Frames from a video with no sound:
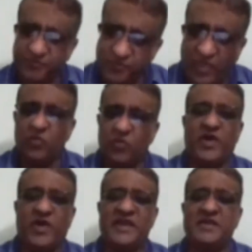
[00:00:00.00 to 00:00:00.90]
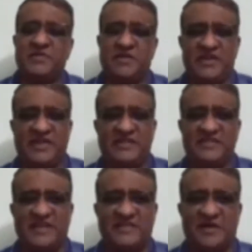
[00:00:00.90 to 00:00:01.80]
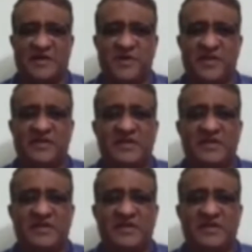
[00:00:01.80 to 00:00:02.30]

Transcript: Why I am giving this example,